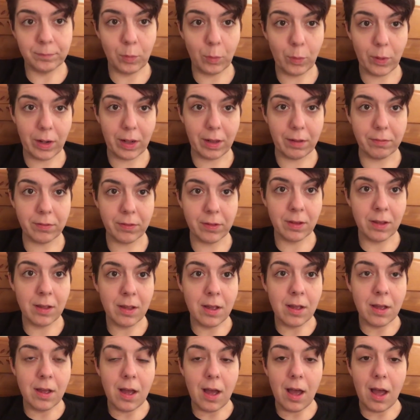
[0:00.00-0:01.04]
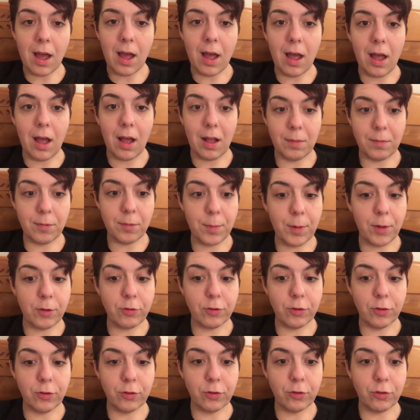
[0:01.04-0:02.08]
Whatevs.
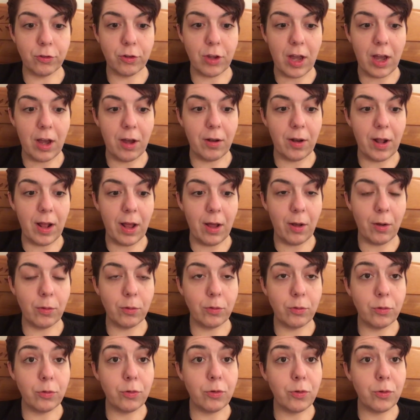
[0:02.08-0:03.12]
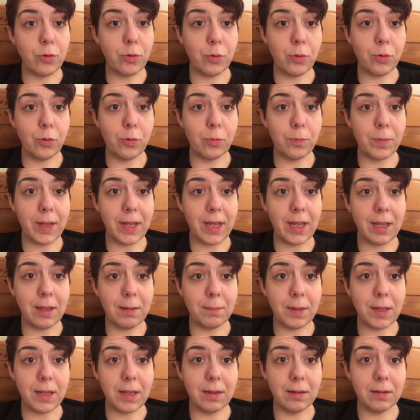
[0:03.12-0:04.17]
Special shout out to my
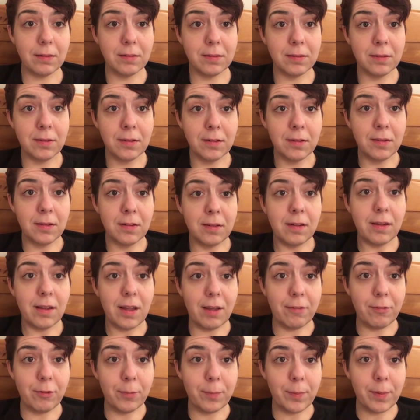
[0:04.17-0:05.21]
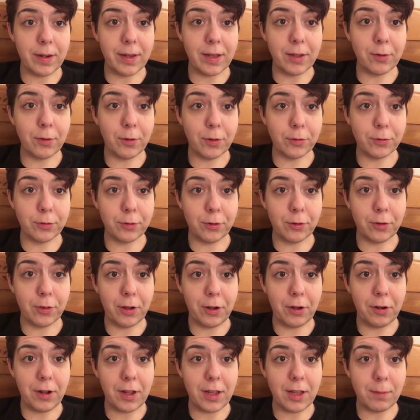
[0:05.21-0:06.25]
Amy. Everybody calls her
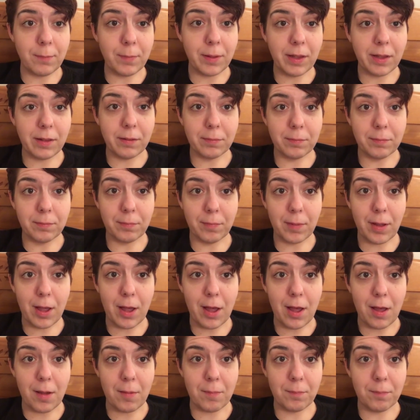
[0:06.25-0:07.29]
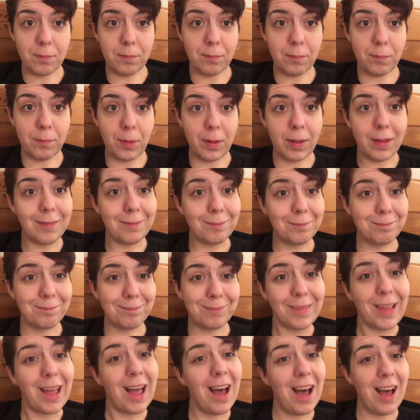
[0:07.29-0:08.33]
their Amy. But
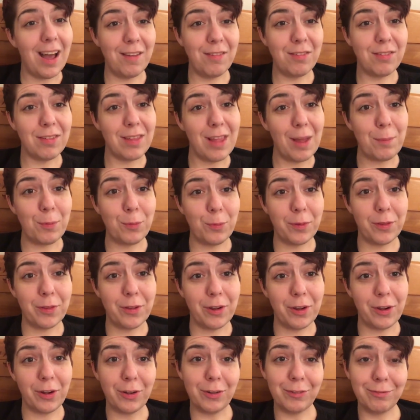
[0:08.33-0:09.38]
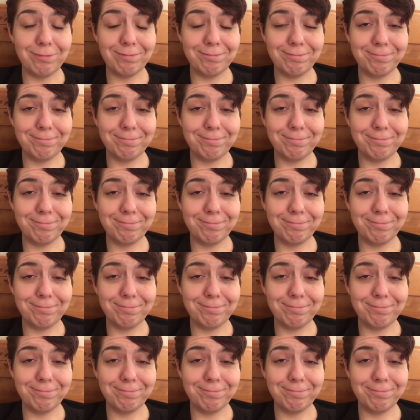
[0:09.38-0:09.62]
I've slept with her.